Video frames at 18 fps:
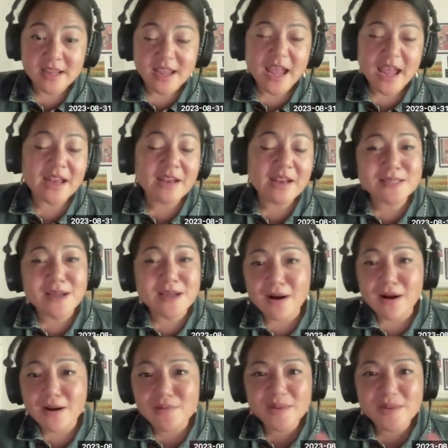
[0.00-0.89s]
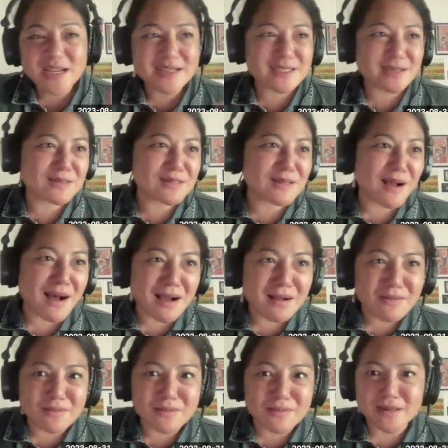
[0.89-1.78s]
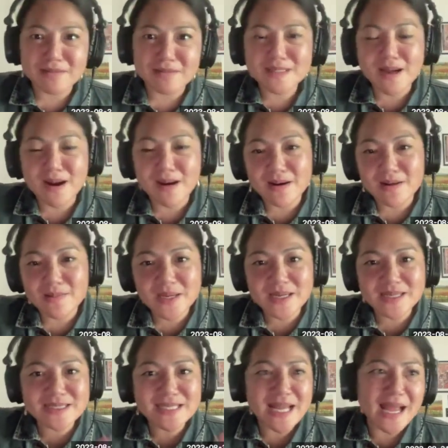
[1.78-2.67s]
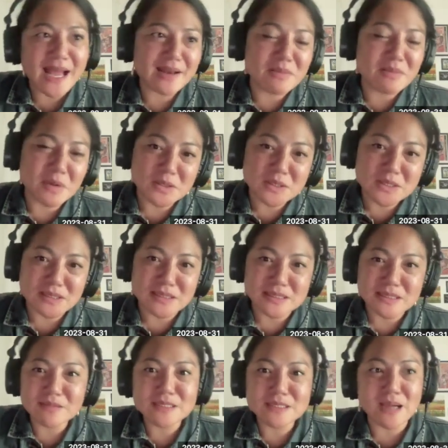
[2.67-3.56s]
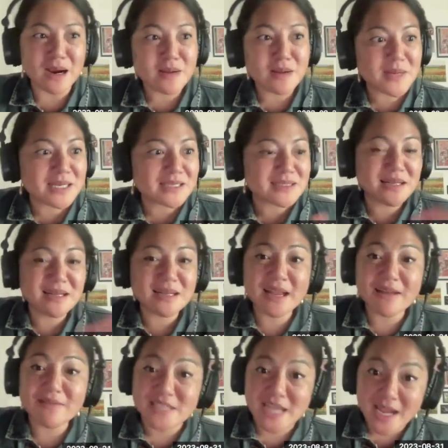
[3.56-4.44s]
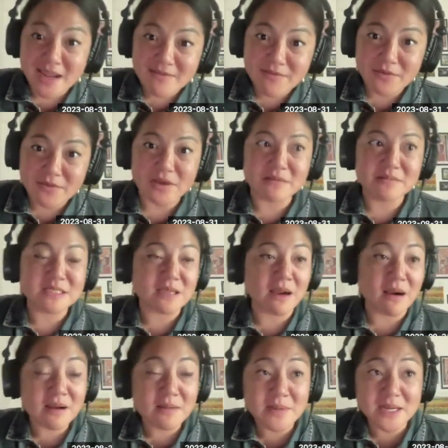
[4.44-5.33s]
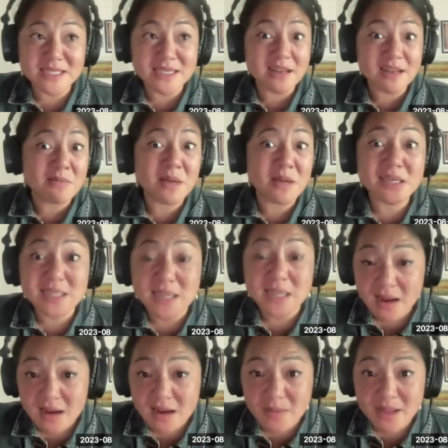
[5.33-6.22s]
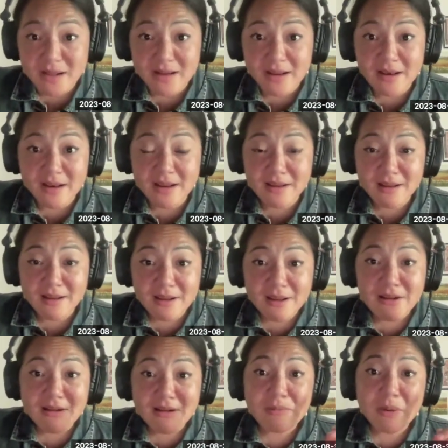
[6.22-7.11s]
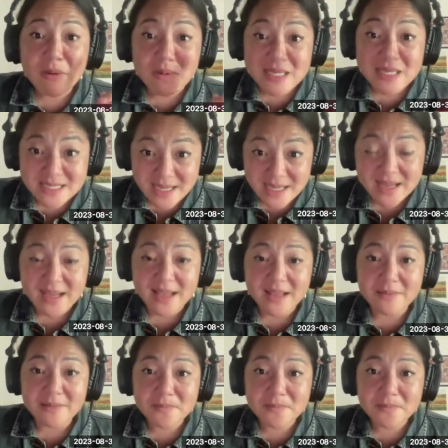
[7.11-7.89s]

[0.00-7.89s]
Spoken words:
And it was hard because it was awkward. It was hard because it had emotions. It was hard because I didn't have time for it. It was hard because I didn't want to talk about it. But we did it.